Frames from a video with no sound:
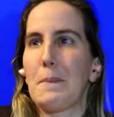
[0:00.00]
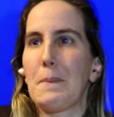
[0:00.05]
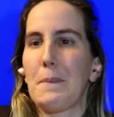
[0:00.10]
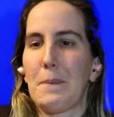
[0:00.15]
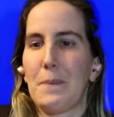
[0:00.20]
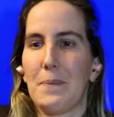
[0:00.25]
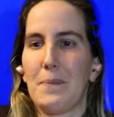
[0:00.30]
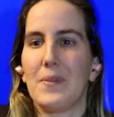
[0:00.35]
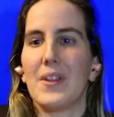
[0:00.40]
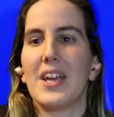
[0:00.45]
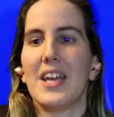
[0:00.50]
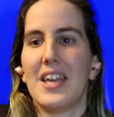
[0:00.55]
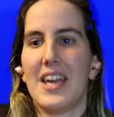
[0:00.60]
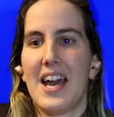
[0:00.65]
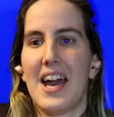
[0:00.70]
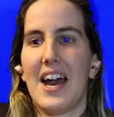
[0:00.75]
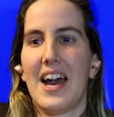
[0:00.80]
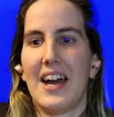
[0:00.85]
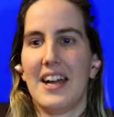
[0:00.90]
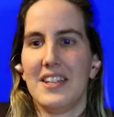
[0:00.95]

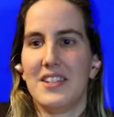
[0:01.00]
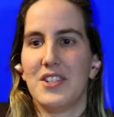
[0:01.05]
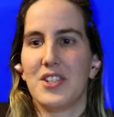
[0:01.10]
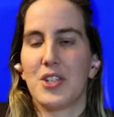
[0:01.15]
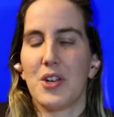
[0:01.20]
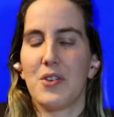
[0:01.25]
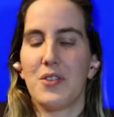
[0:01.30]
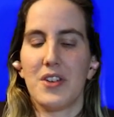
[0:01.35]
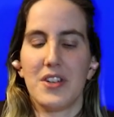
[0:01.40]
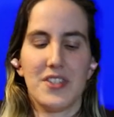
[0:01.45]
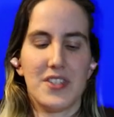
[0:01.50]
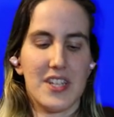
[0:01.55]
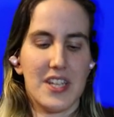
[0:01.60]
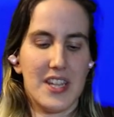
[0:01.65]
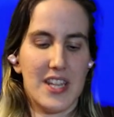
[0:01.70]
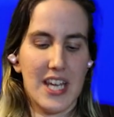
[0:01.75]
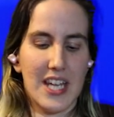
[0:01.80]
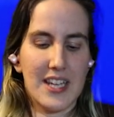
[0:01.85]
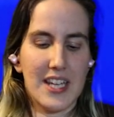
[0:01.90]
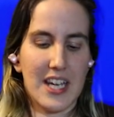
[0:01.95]
Yeah. So there's
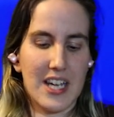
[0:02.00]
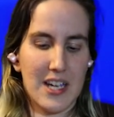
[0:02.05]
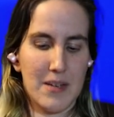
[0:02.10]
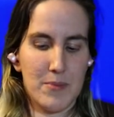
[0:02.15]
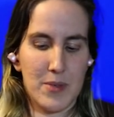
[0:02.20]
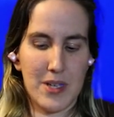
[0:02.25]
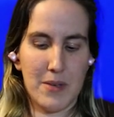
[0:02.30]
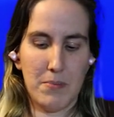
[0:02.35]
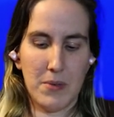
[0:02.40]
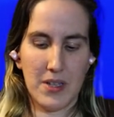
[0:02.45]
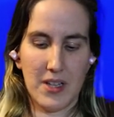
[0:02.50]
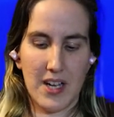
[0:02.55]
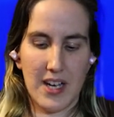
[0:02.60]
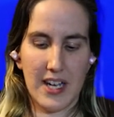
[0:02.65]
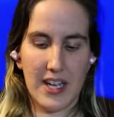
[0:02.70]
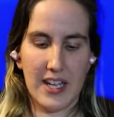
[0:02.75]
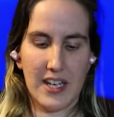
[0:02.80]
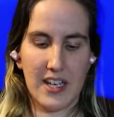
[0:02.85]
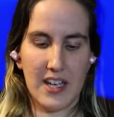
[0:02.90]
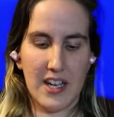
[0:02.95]
a thing that comes up a
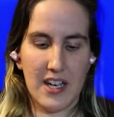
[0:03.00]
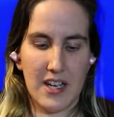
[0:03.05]
lot,